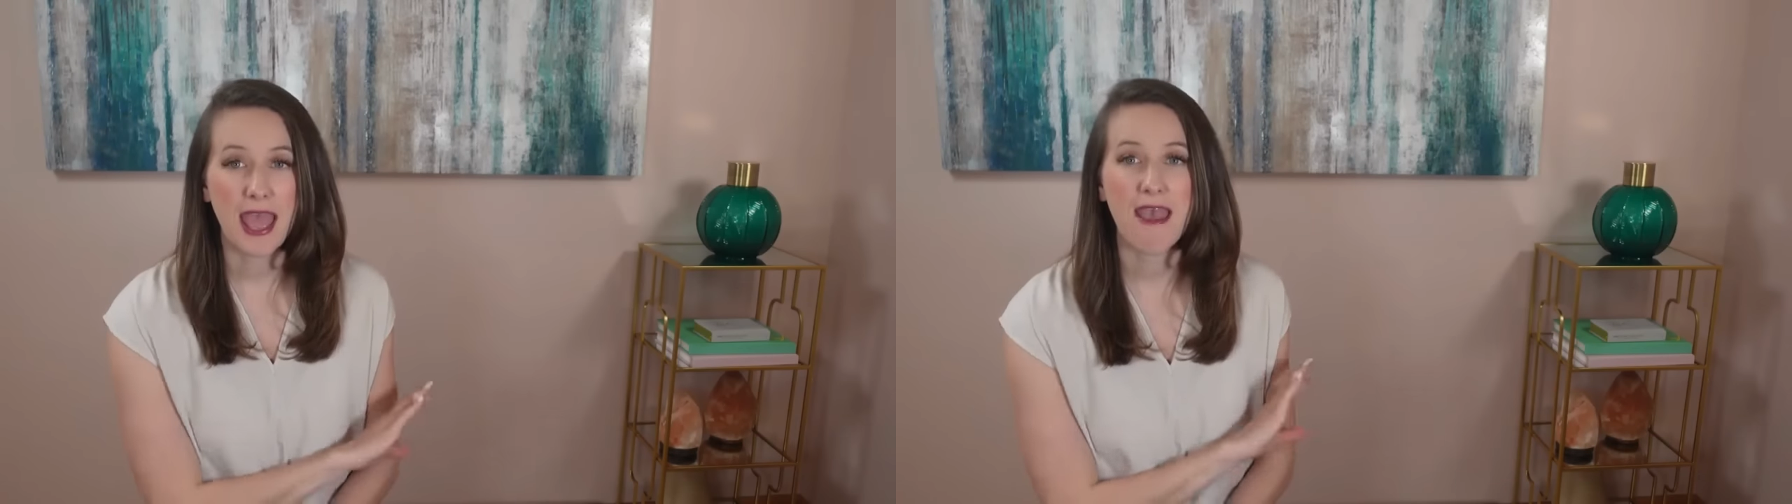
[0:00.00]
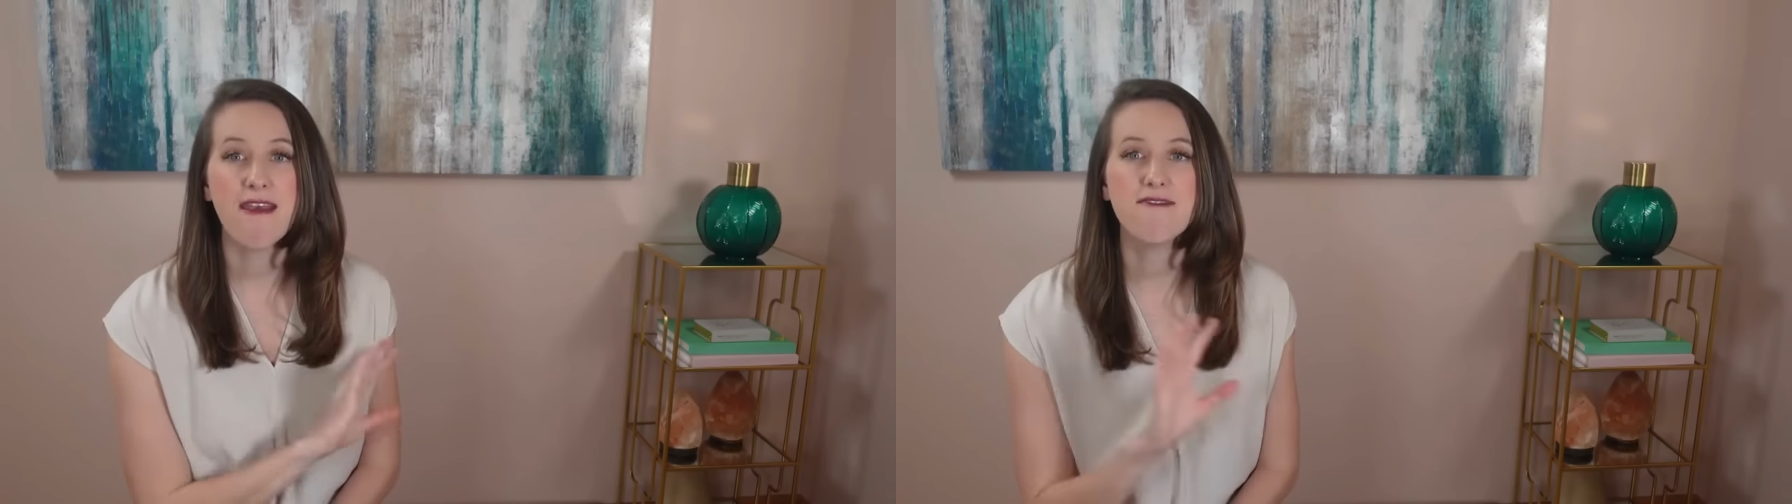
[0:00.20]

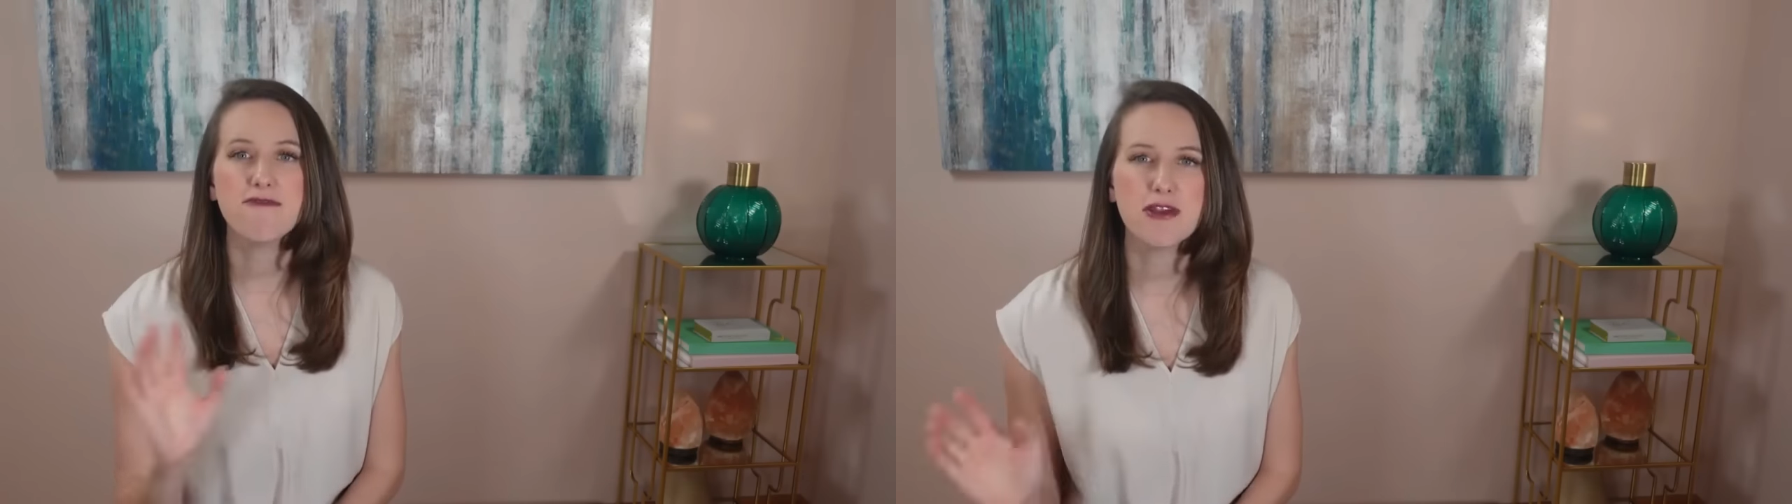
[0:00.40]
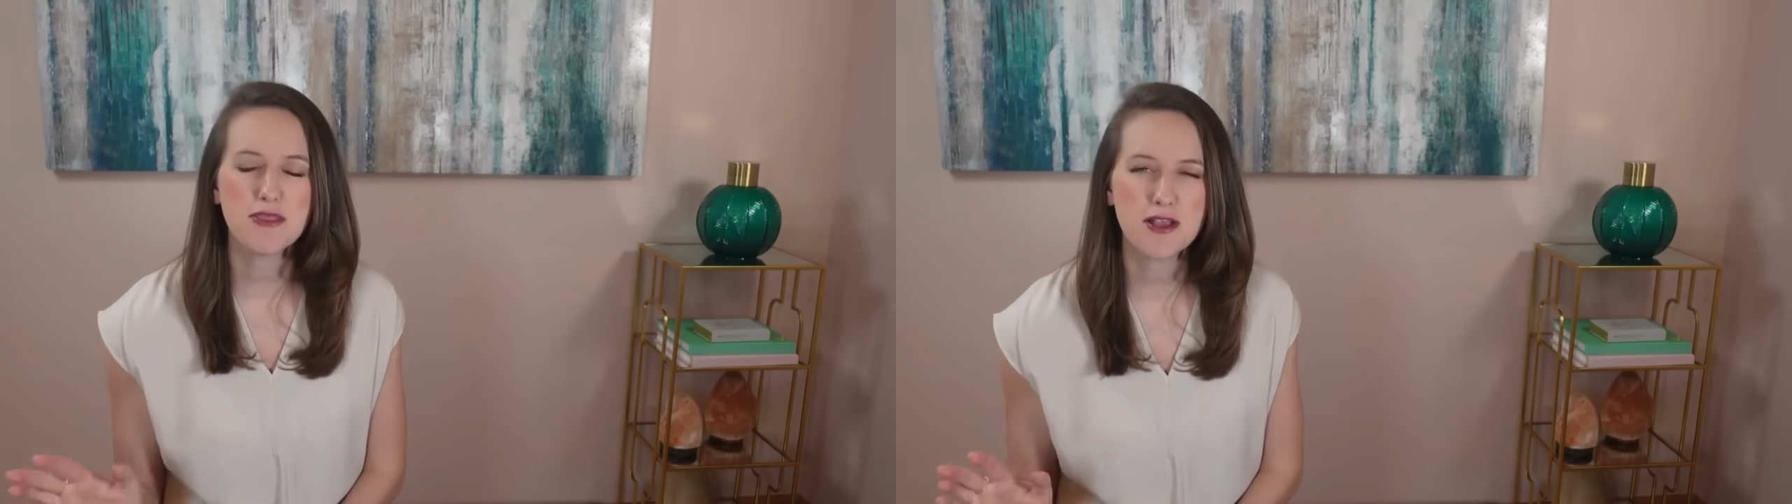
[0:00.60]

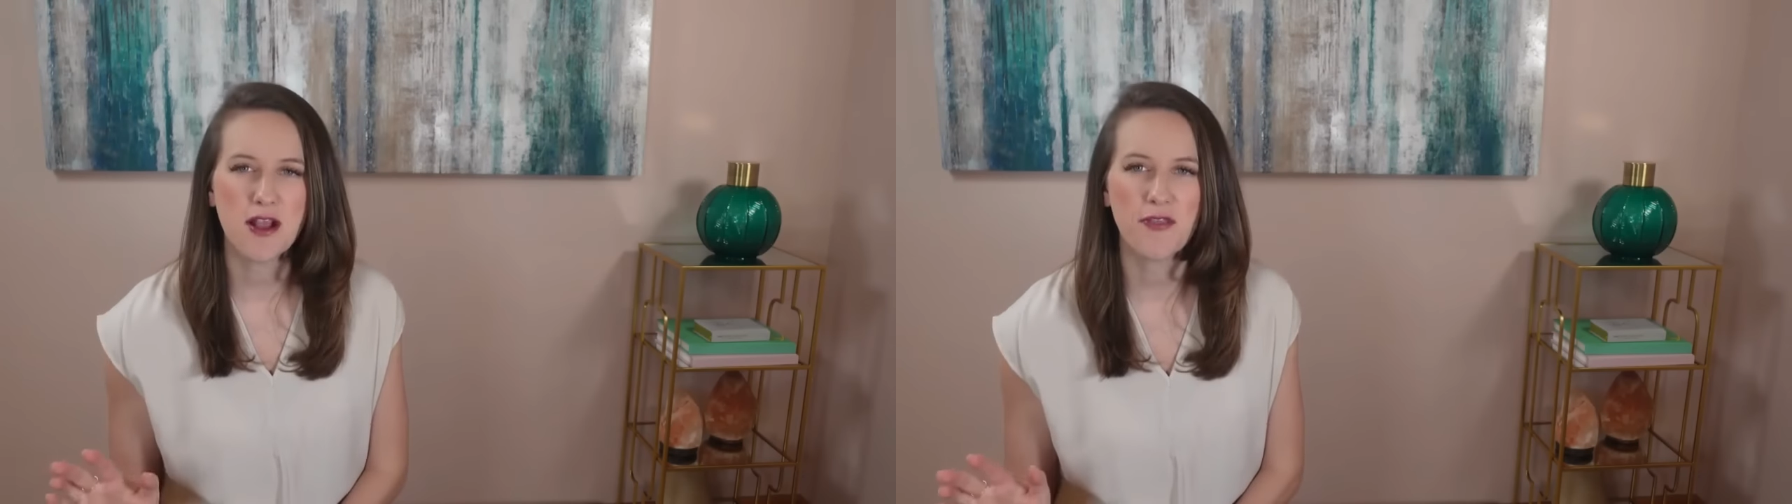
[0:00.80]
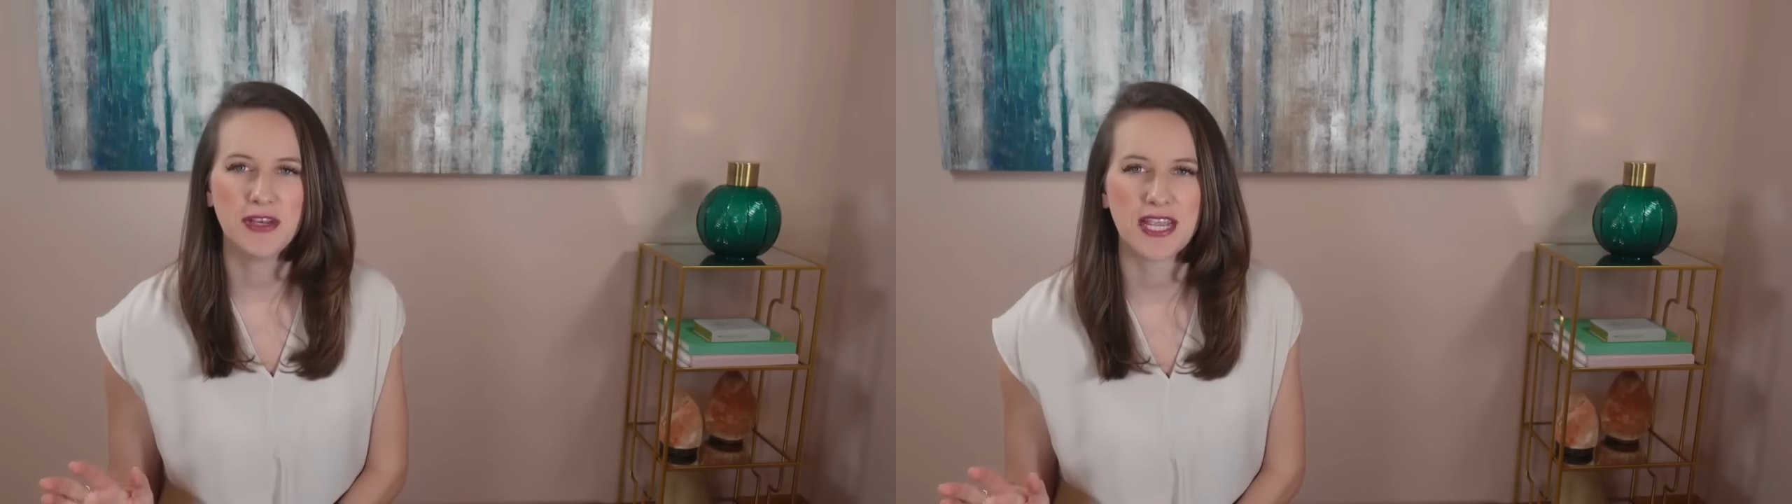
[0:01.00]
everything
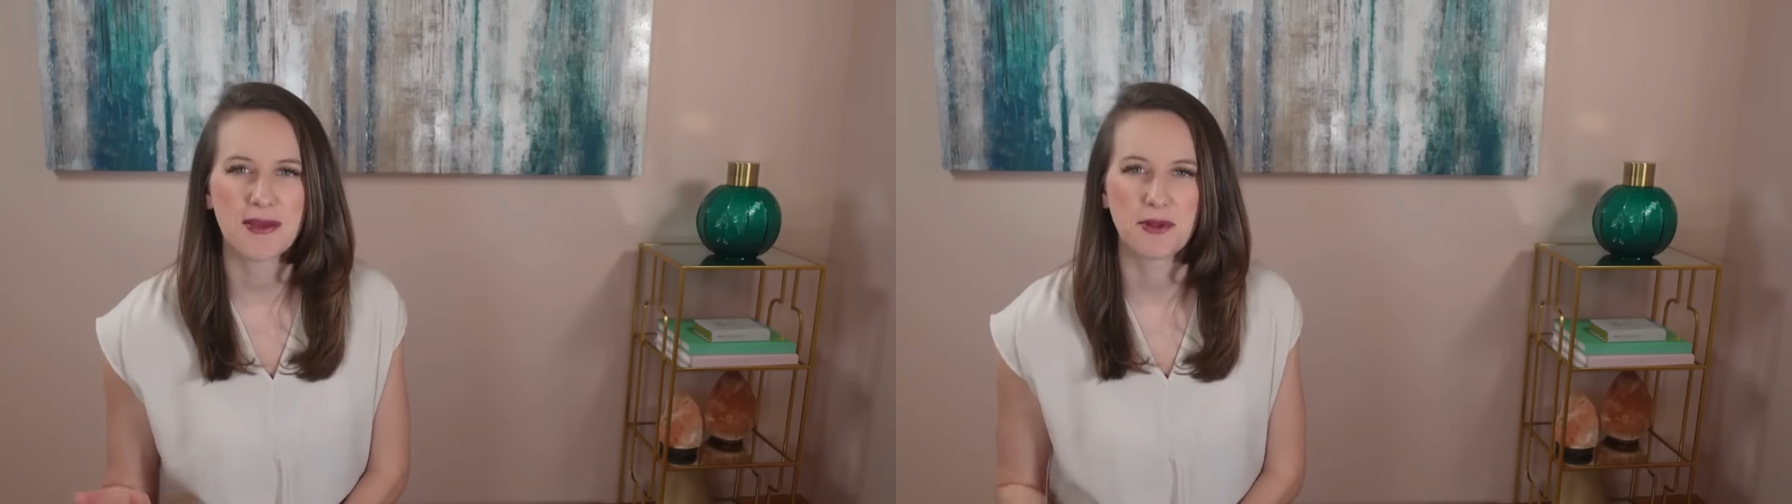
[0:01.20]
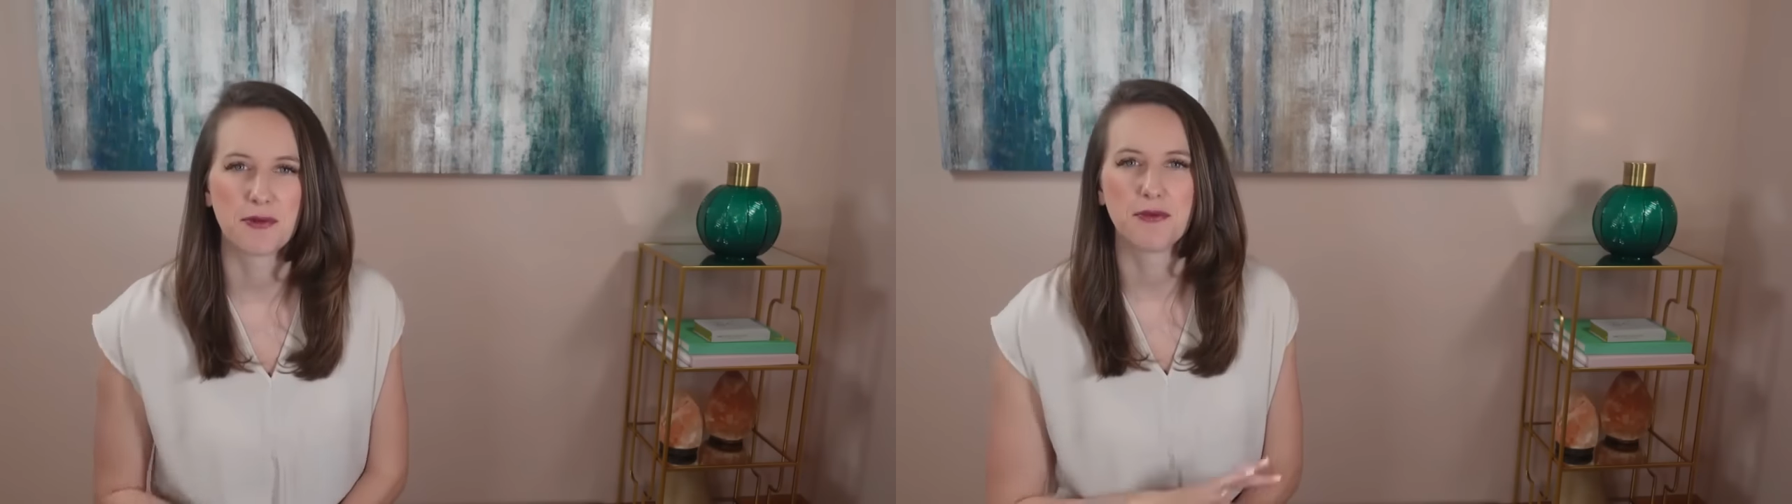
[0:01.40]
on the
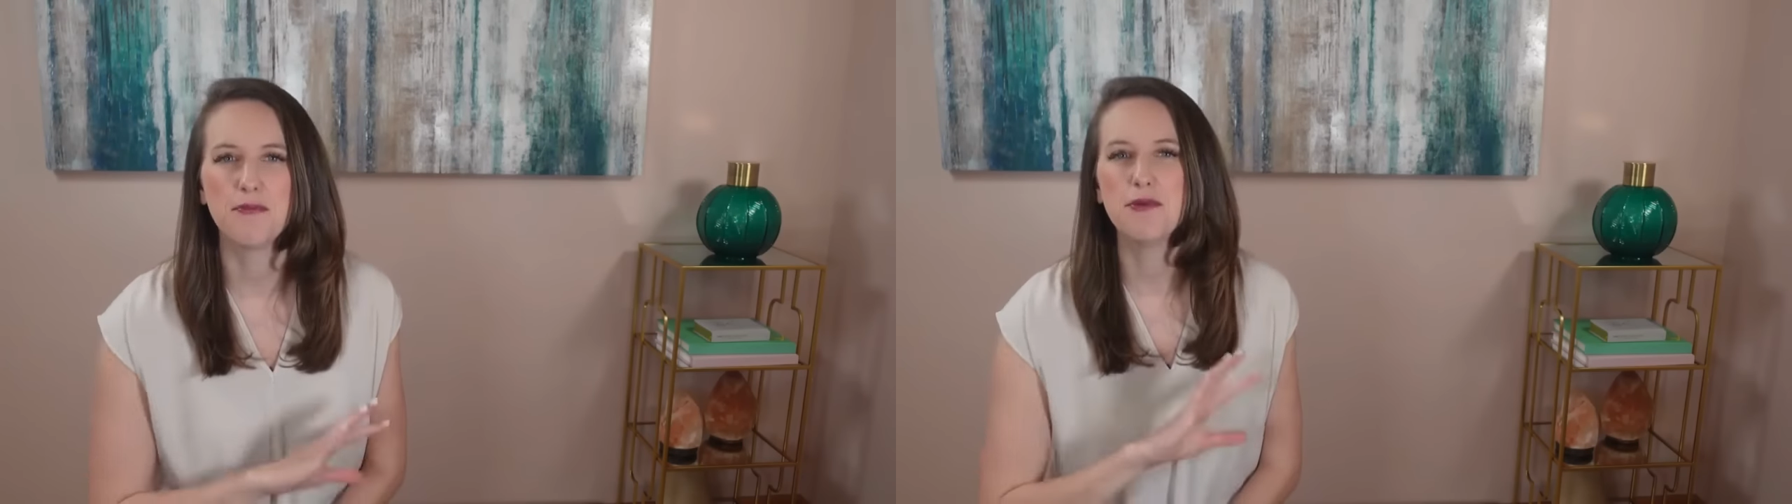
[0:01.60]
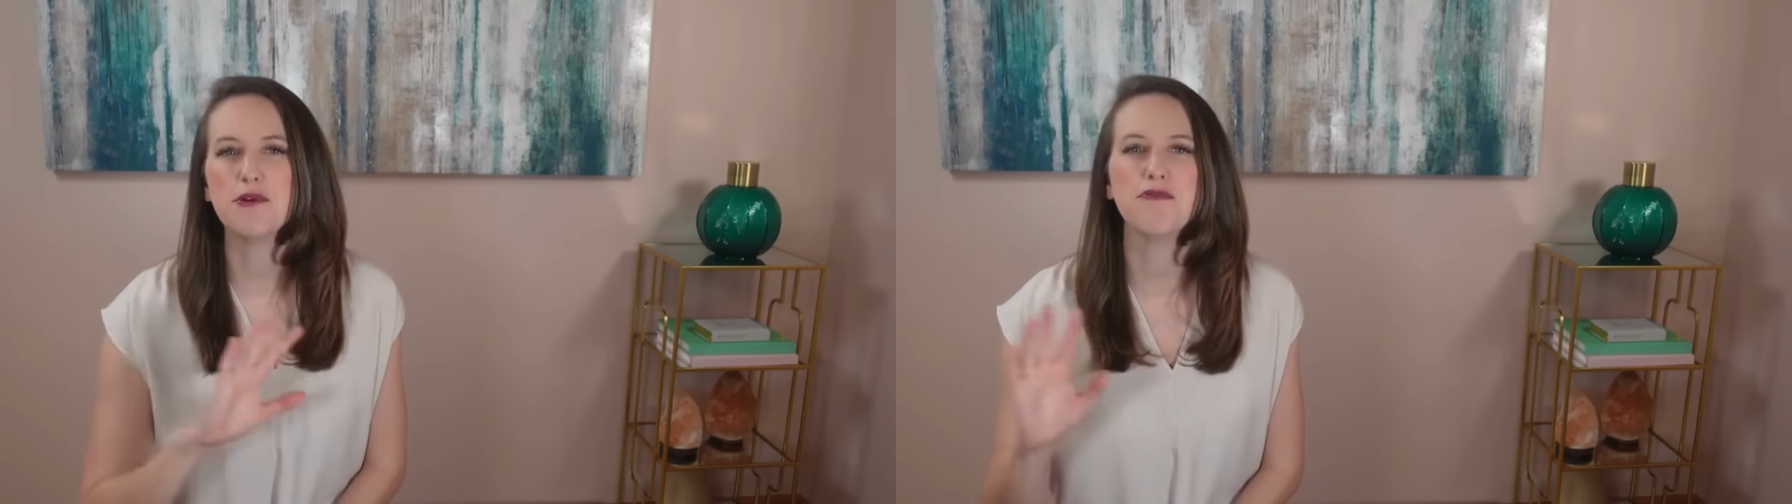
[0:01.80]
table.
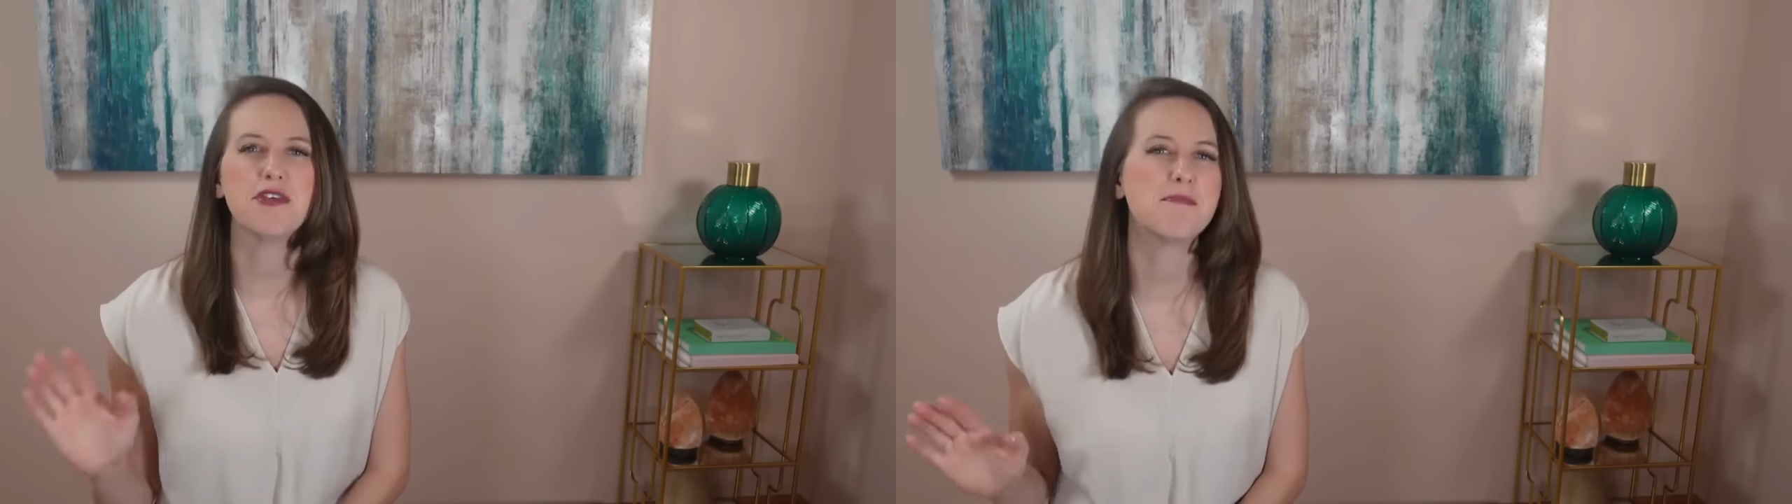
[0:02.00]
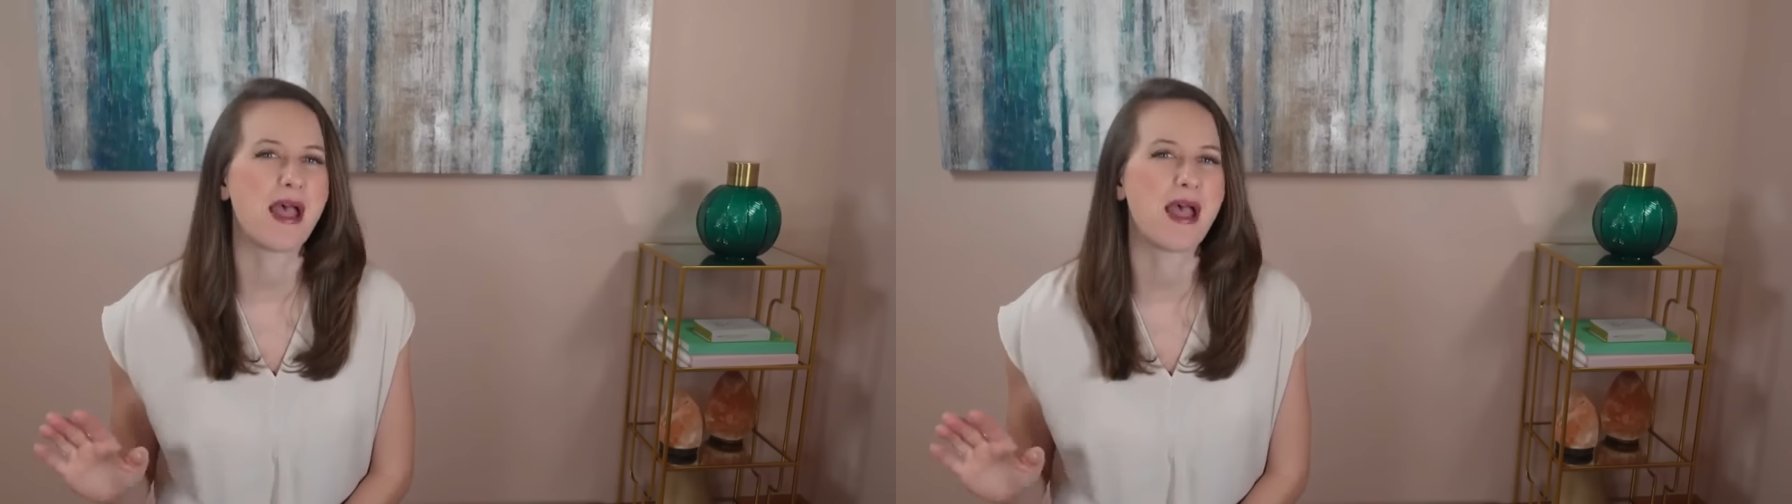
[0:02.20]
Remove the